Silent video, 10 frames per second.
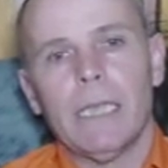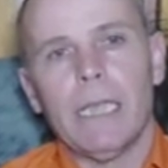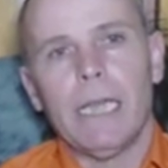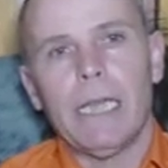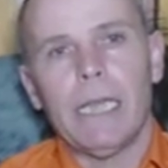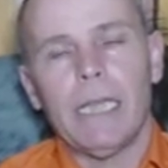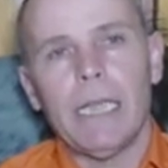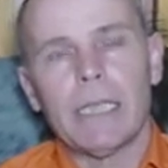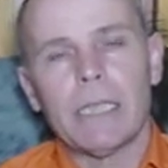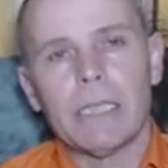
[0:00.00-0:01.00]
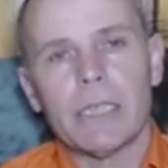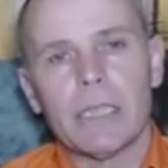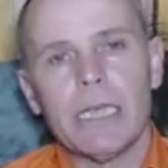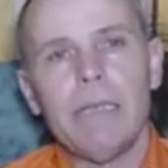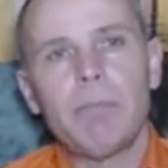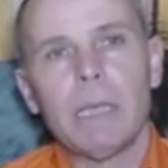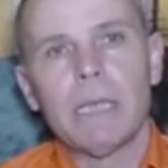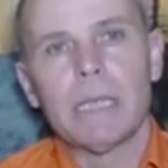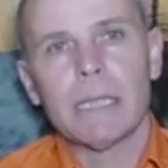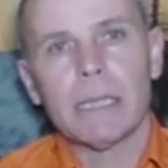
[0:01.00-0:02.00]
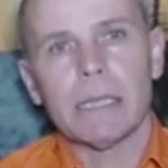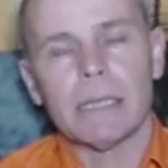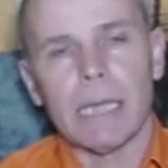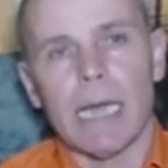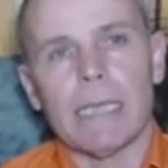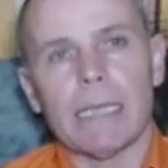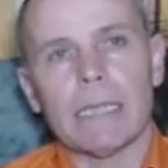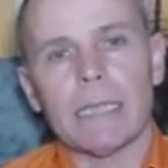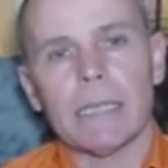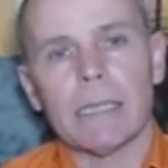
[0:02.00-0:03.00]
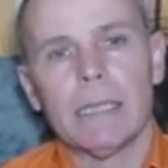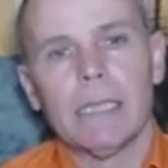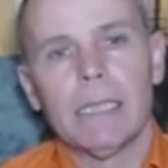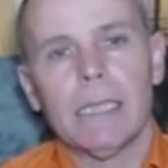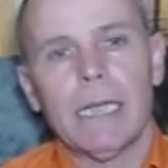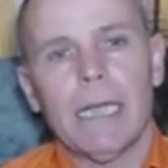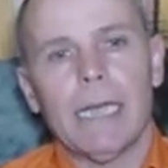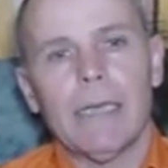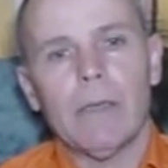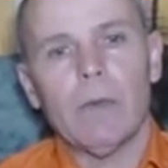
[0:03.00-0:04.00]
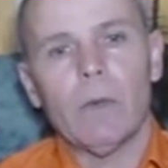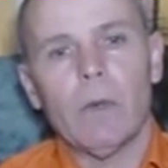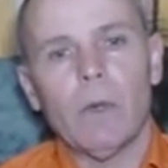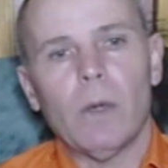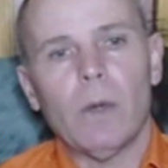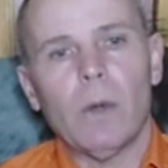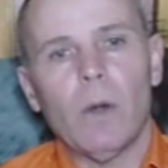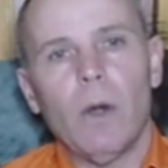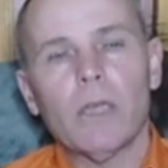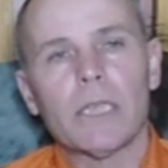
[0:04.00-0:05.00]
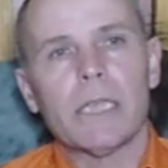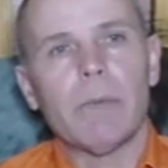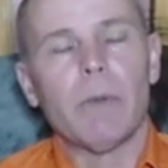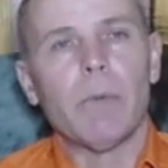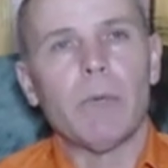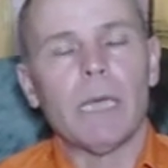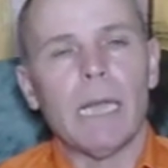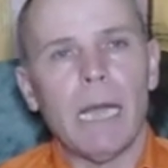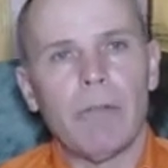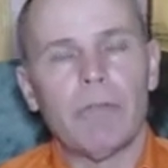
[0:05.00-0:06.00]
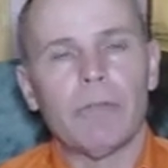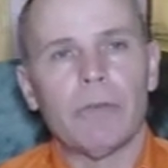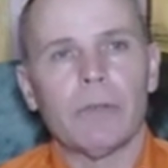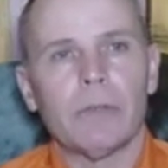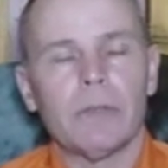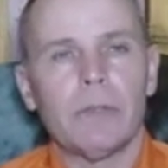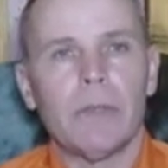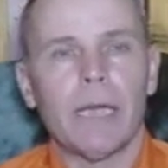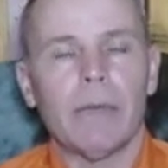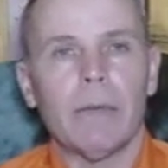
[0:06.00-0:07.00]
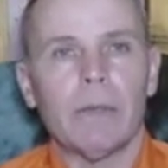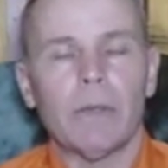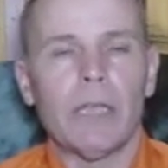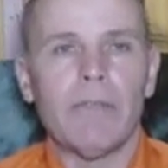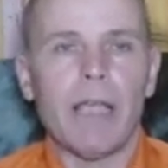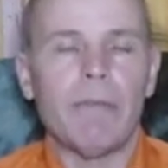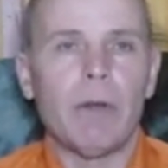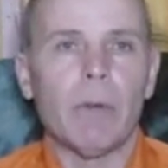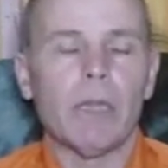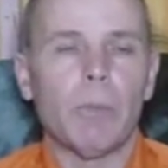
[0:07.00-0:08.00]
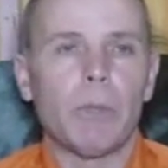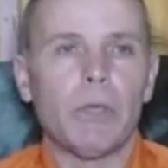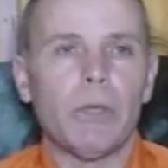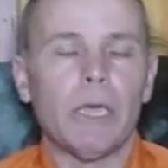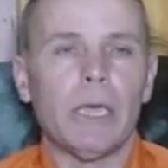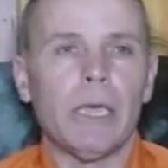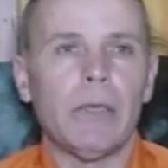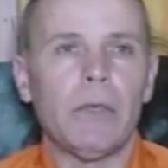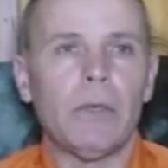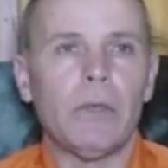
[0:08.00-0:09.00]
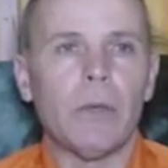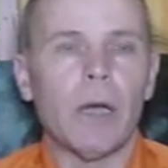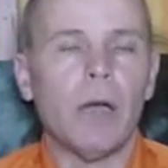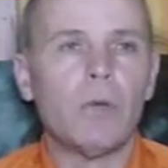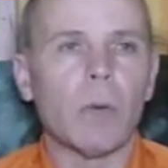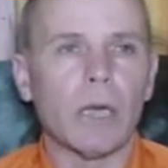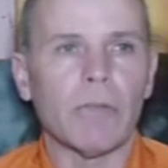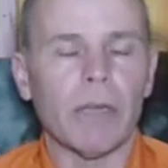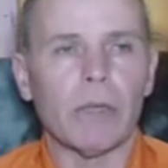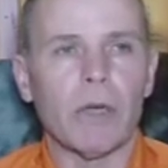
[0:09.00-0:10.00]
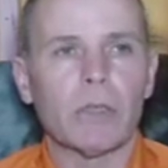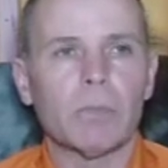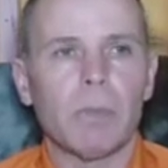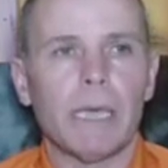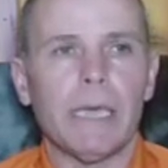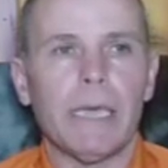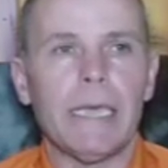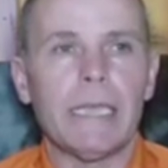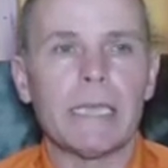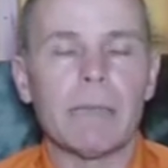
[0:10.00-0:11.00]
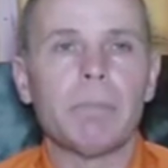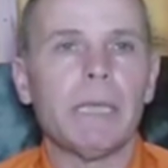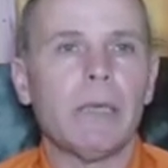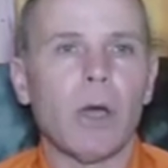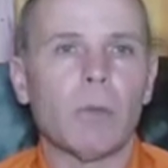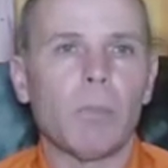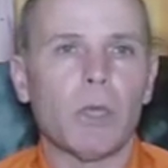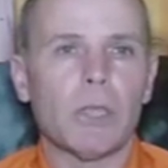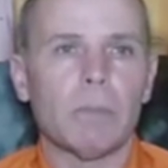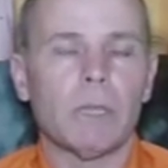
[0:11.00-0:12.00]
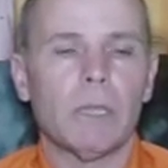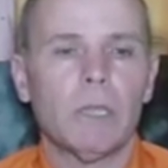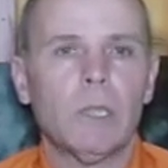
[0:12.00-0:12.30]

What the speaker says: It is sleepless nights, and honestly, we would love to give everyone the opportunity to own one of our dogs, but it is simply not possible.